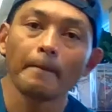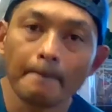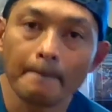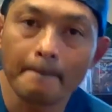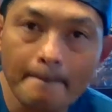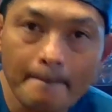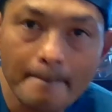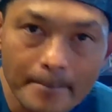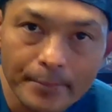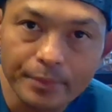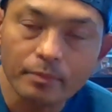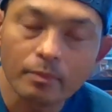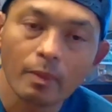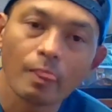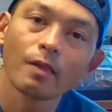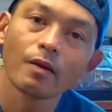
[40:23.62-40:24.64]
Or they're trying to make a
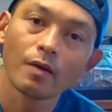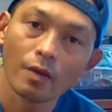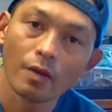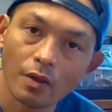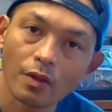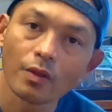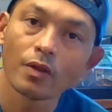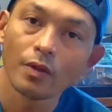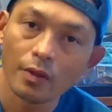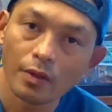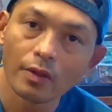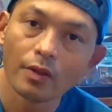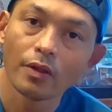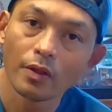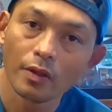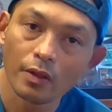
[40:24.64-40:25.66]
transition to something
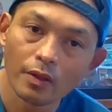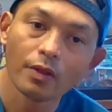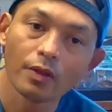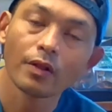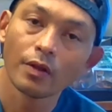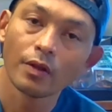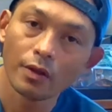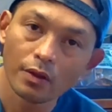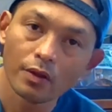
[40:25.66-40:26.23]
totally different or